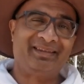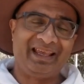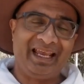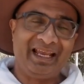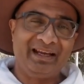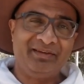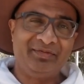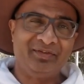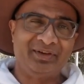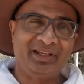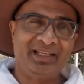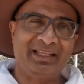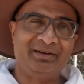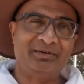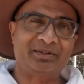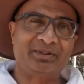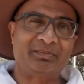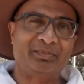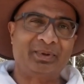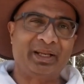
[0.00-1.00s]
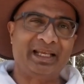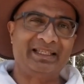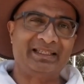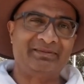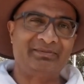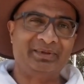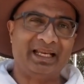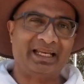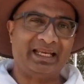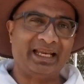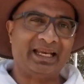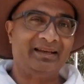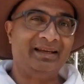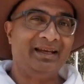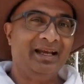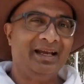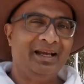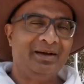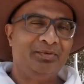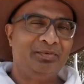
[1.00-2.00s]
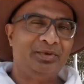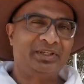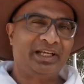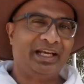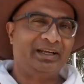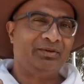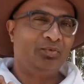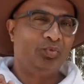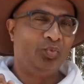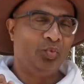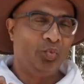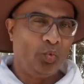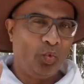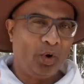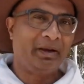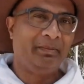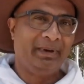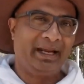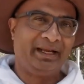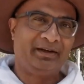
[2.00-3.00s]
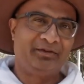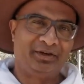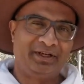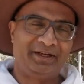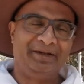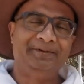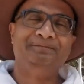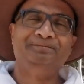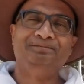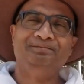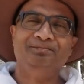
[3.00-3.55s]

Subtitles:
Thankfully there was a place which had one battery.